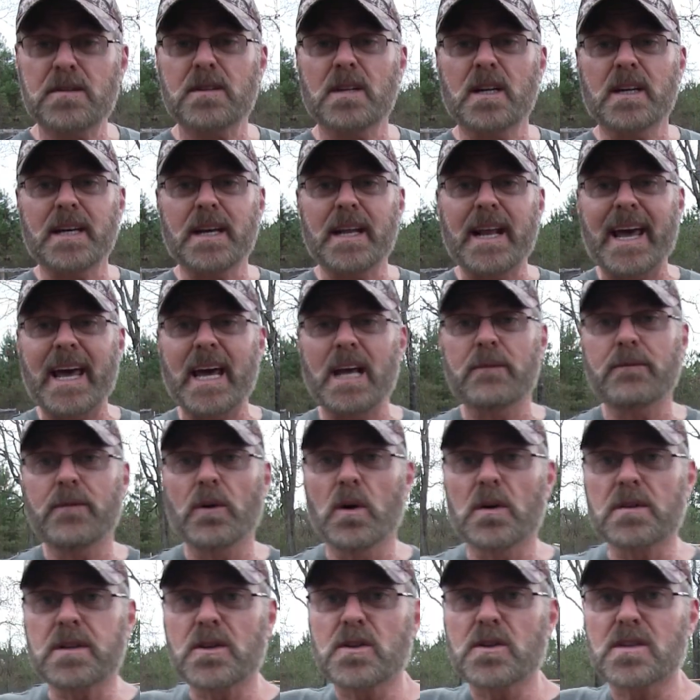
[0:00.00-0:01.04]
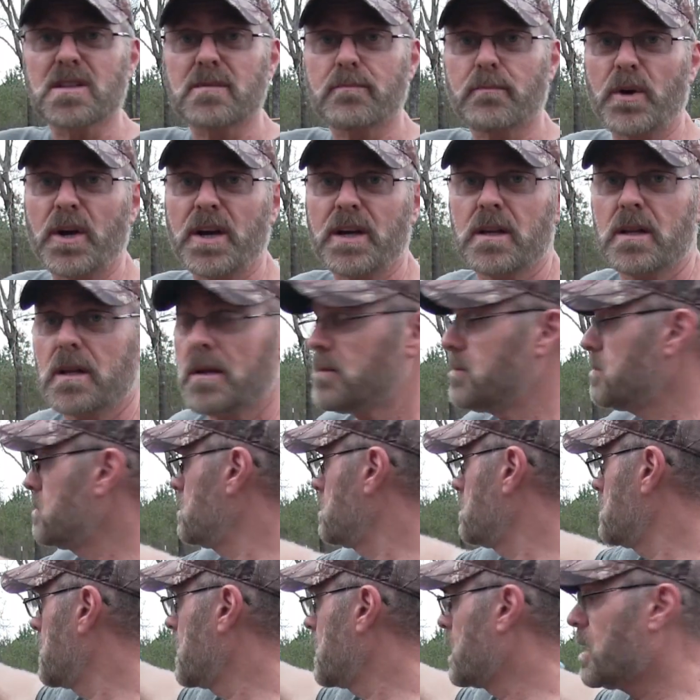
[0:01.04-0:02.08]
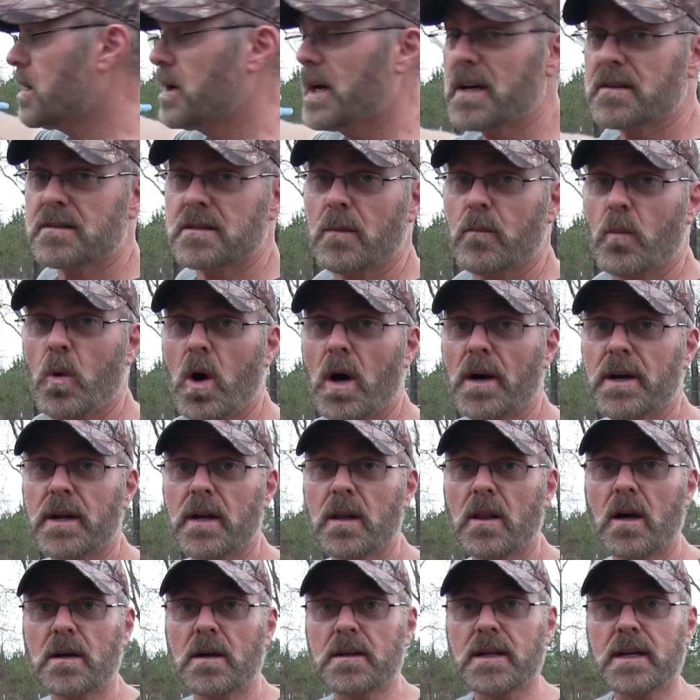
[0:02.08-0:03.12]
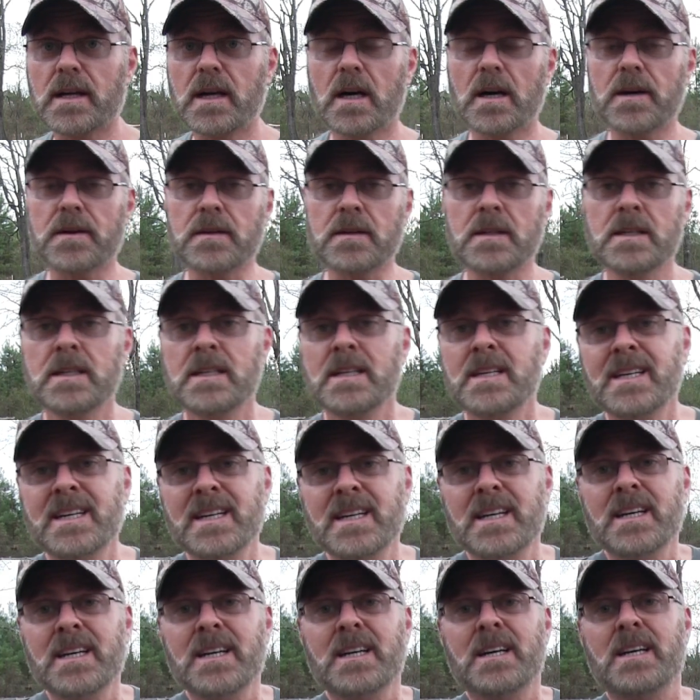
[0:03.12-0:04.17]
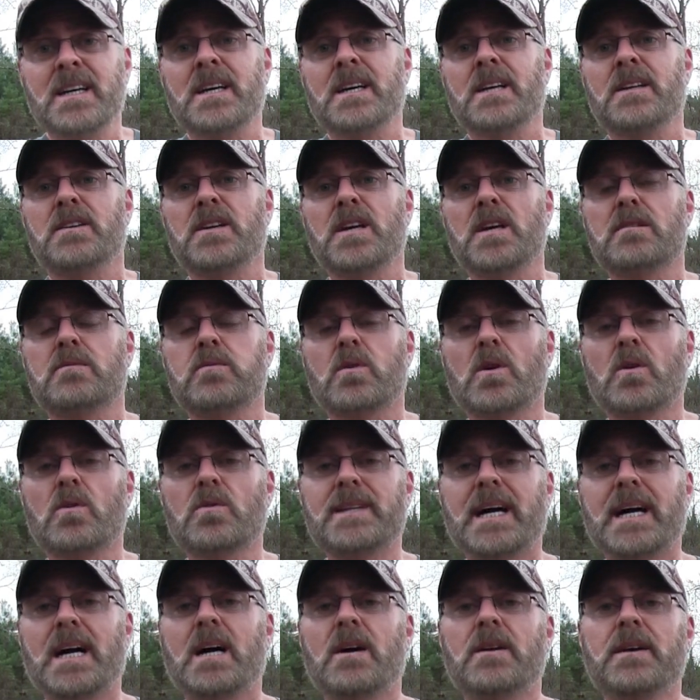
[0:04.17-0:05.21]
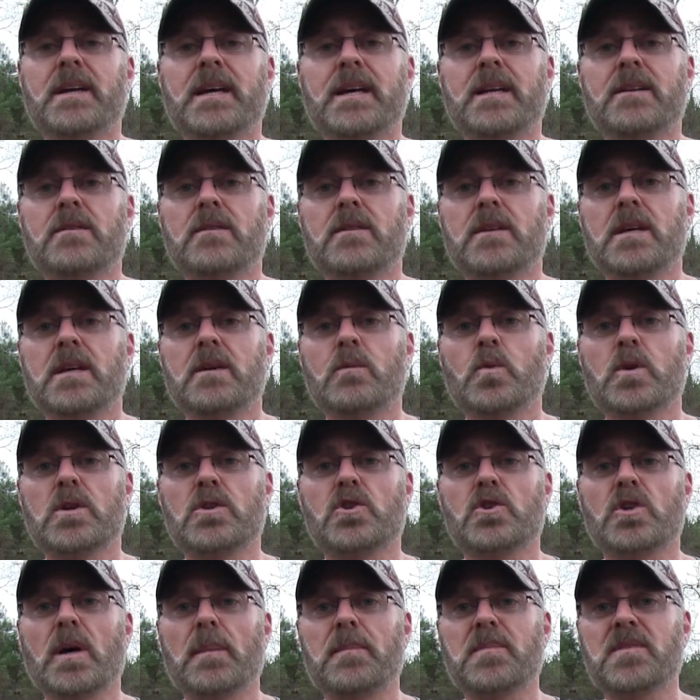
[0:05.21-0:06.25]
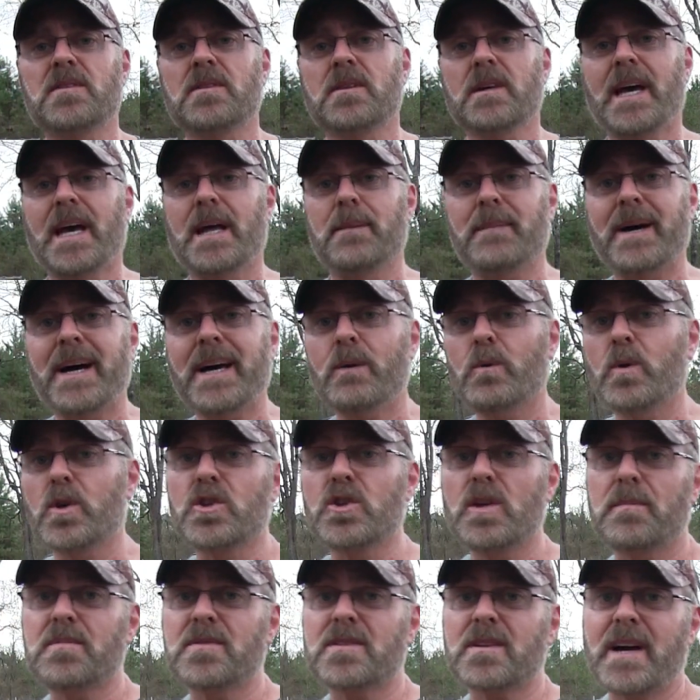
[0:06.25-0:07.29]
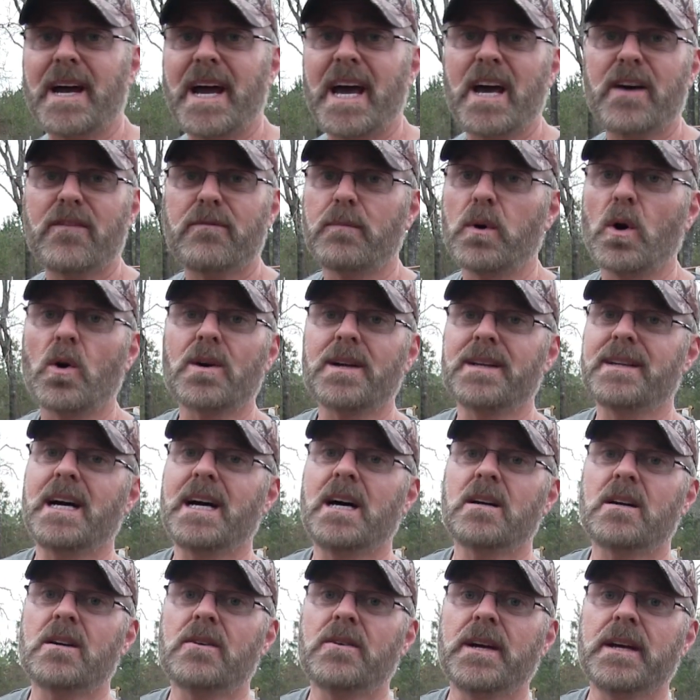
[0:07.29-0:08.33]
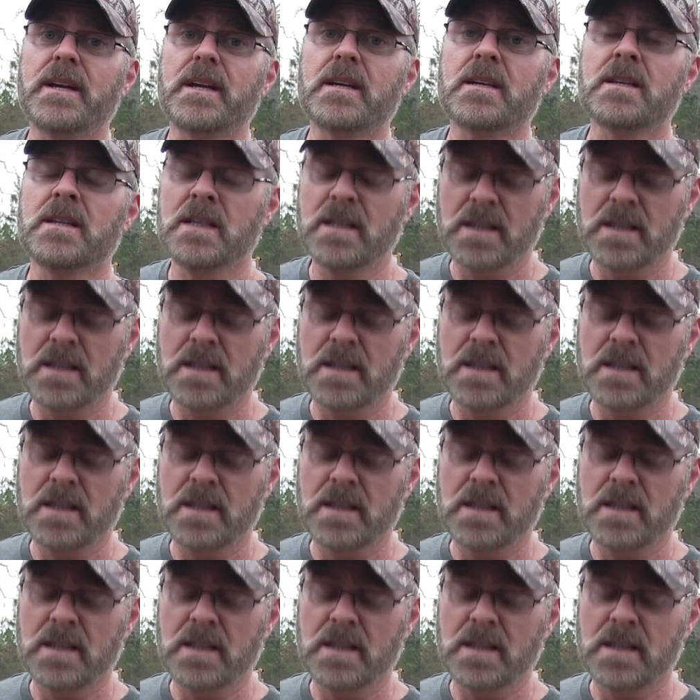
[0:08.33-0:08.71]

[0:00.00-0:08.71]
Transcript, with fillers: gonna get handfuls and just sprinkle them, you know, as I'm walking along the garden. These will go down into the wood chips, and my wood chips are half broken down already.